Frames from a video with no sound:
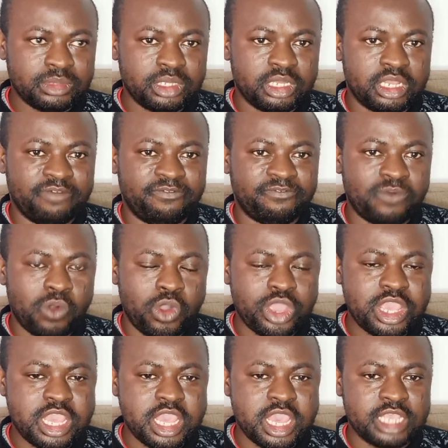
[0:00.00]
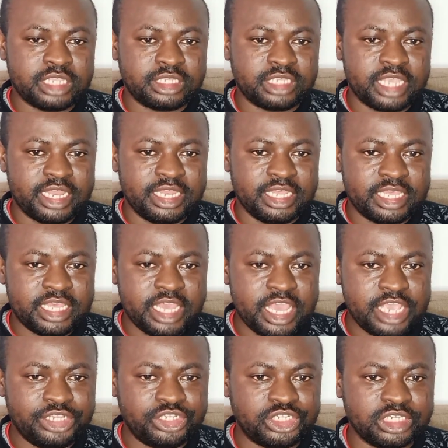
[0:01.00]
the 4 years
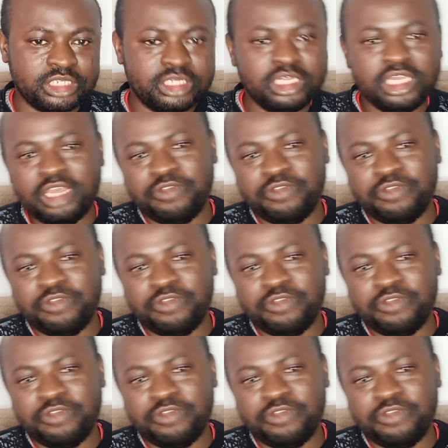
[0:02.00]
education,